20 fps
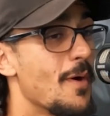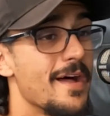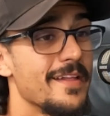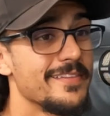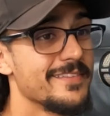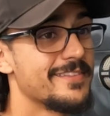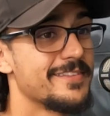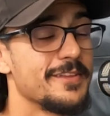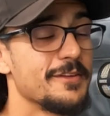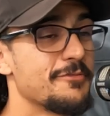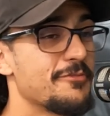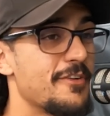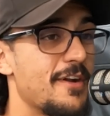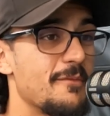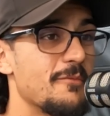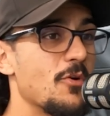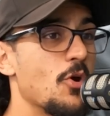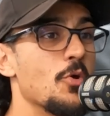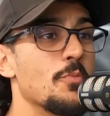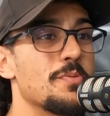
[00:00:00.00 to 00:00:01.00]
once, the
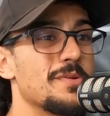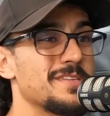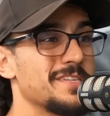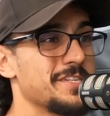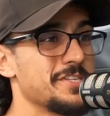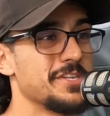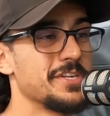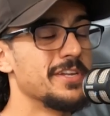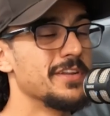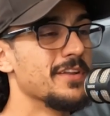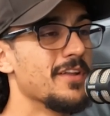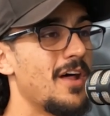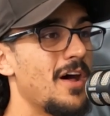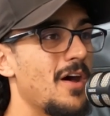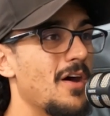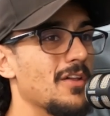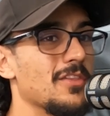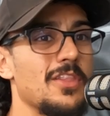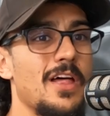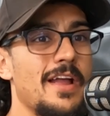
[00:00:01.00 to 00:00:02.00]
front row position,
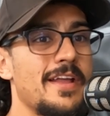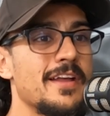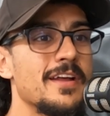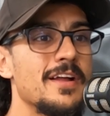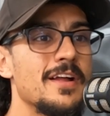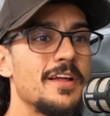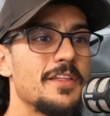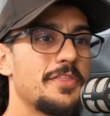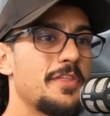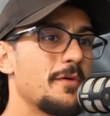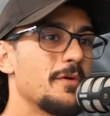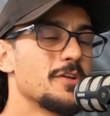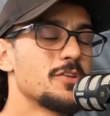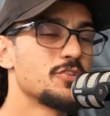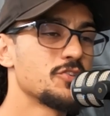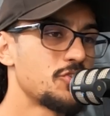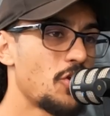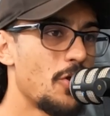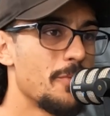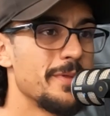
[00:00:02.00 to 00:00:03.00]
there are
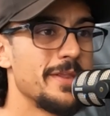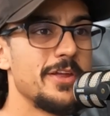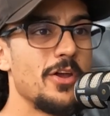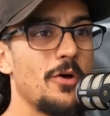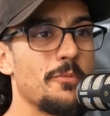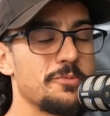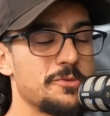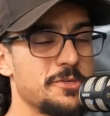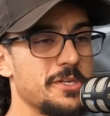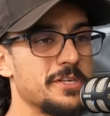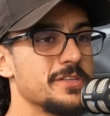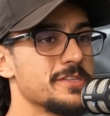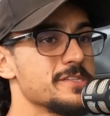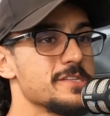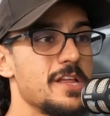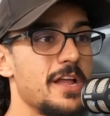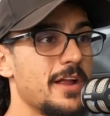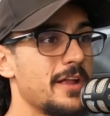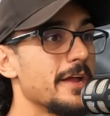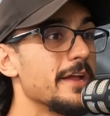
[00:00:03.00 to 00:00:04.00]
so many options.
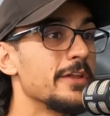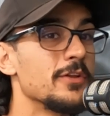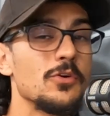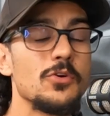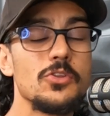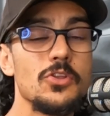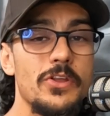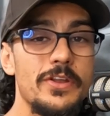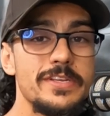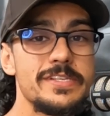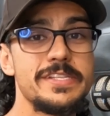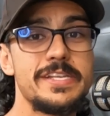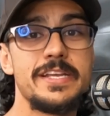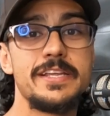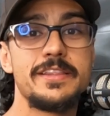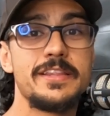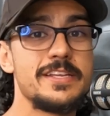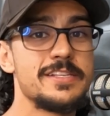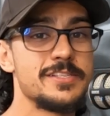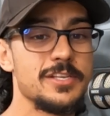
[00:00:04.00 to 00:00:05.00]
In all honesty,
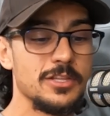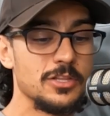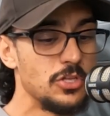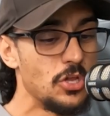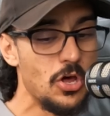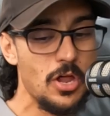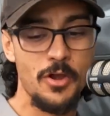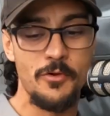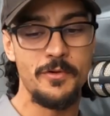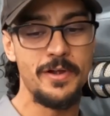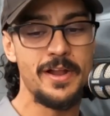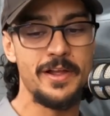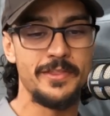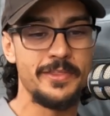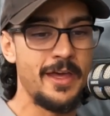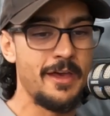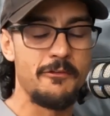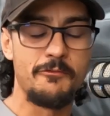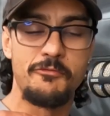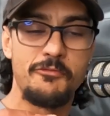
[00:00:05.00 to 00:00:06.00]
there's a lot around
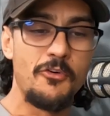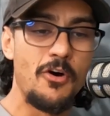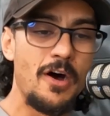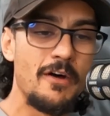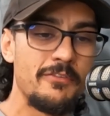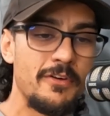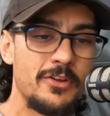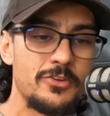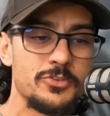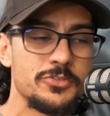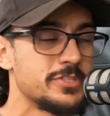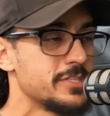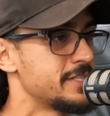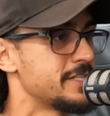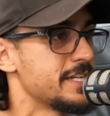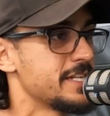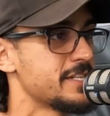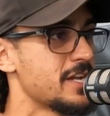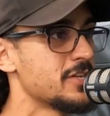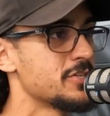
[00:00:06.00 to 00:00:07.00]
that 500 to
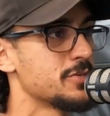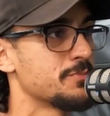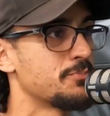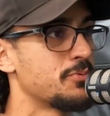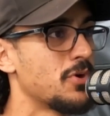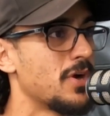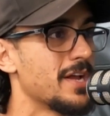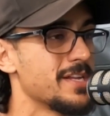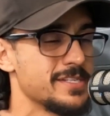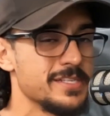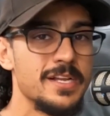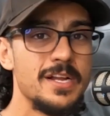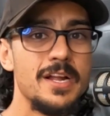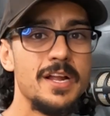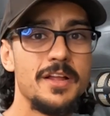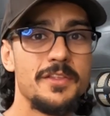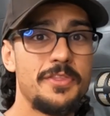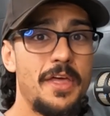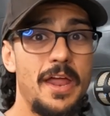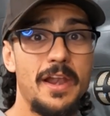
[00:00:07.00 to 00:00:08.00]
600 price
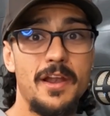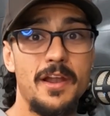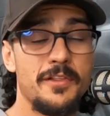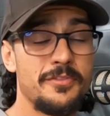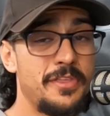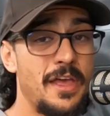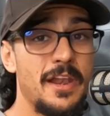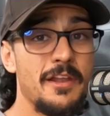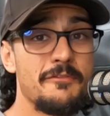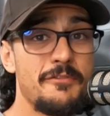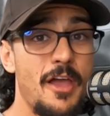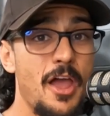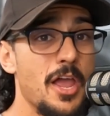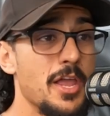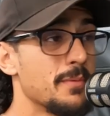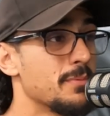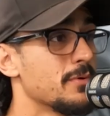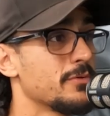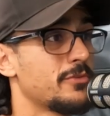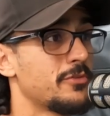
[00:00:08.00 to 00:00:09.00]
that are
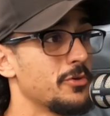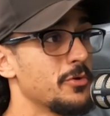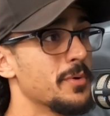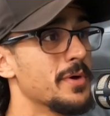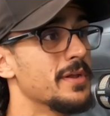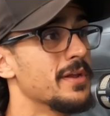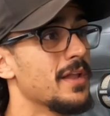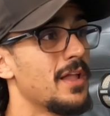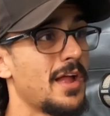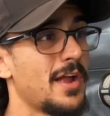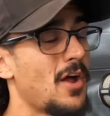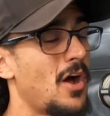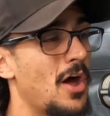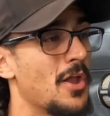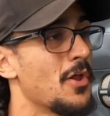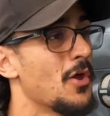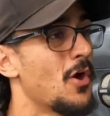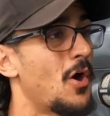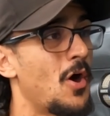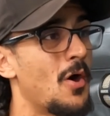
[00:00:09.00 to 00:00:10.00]
valuable too. And I
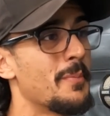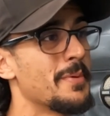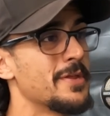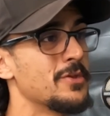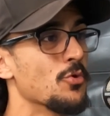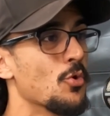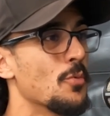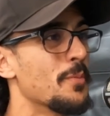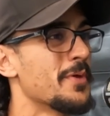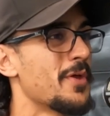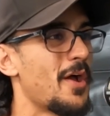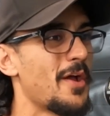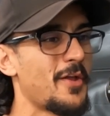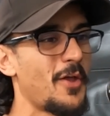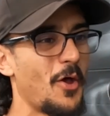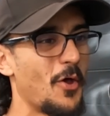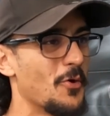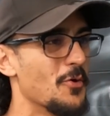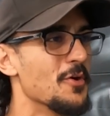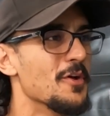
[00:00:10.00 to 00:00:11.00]
know I
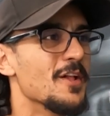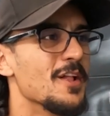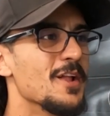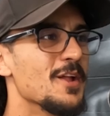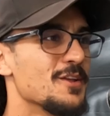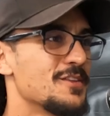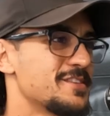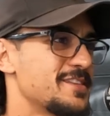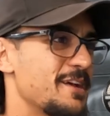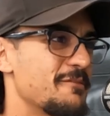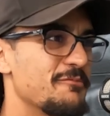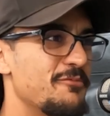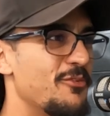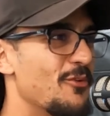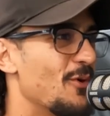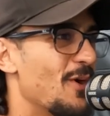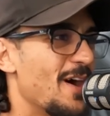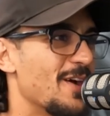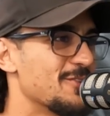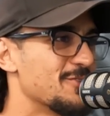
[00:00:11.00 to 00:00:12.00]
go sub
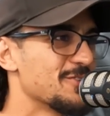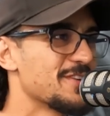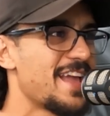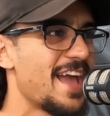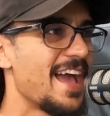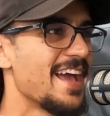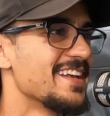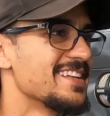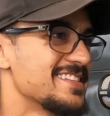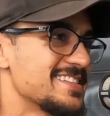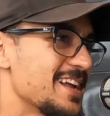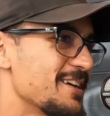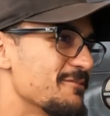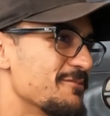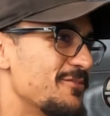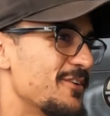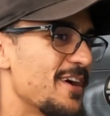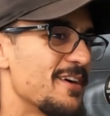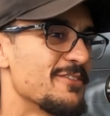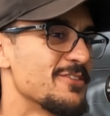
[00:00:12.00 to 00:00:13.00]
400k, sub
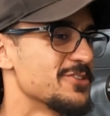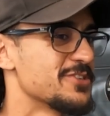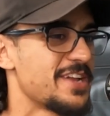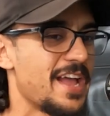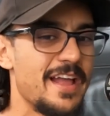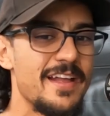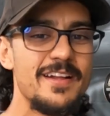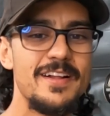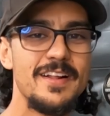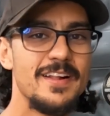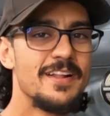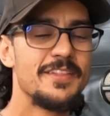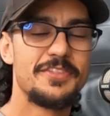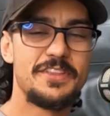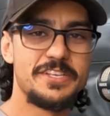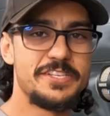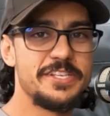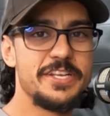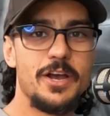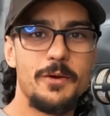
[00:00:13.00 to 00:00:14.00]
500k.
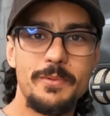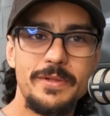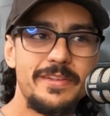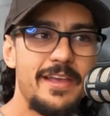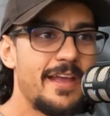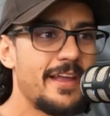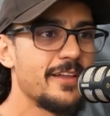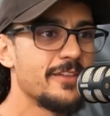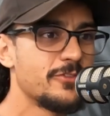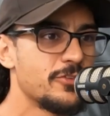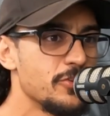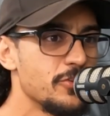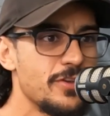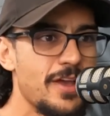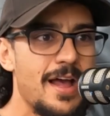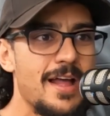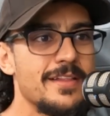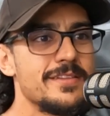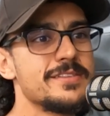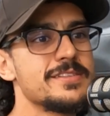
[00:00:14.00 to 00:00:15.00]
This year I'll be taking 2
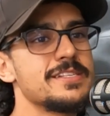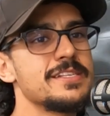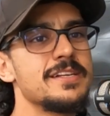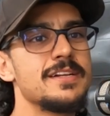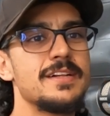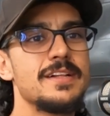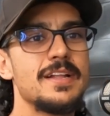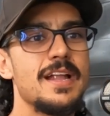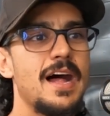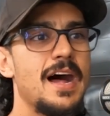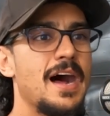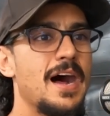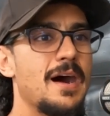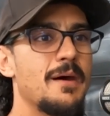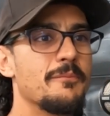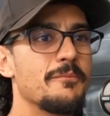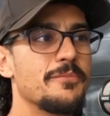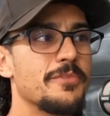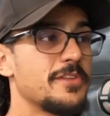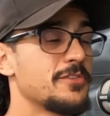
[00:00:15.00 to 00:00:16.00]
guns.
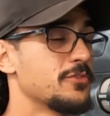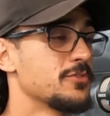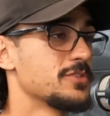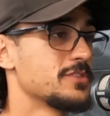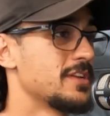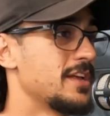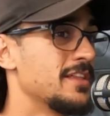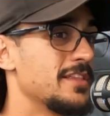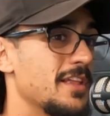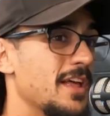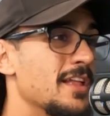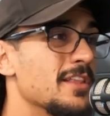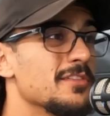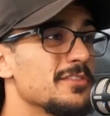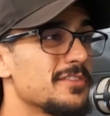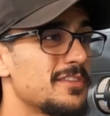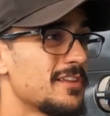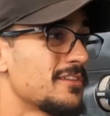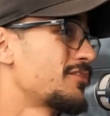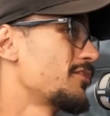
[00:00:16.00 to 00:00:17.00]
There's also
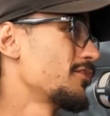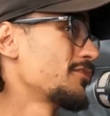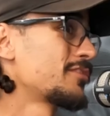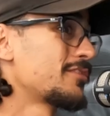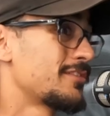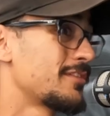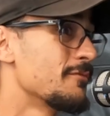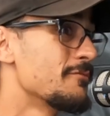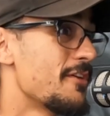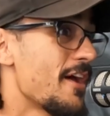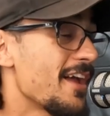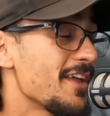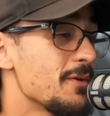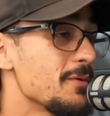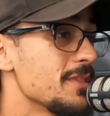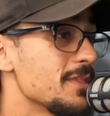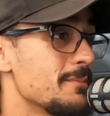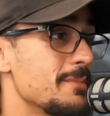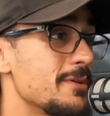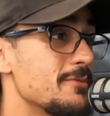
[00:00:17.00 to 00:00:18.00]
and there's some value
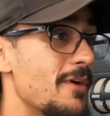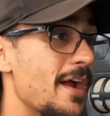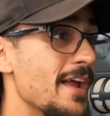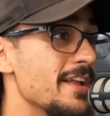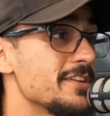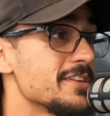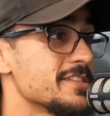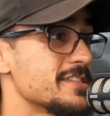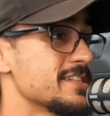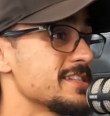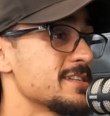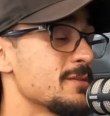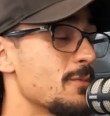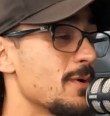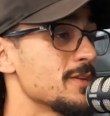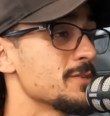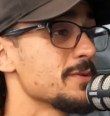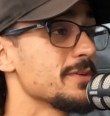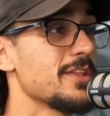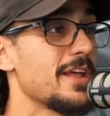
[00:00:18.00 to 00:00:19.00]
in the mid ranges. There's some
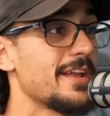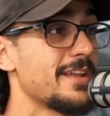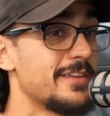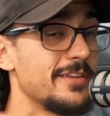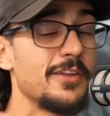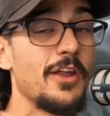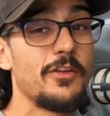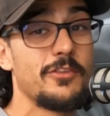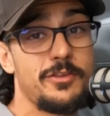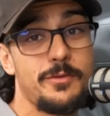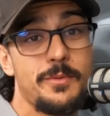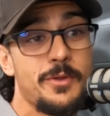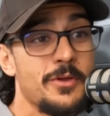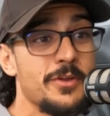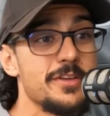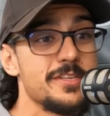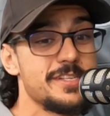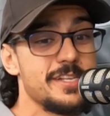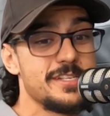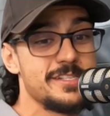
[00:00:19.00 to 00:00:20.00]
ones that to be
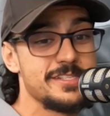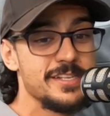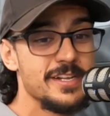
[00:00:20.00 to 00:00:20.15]
honest,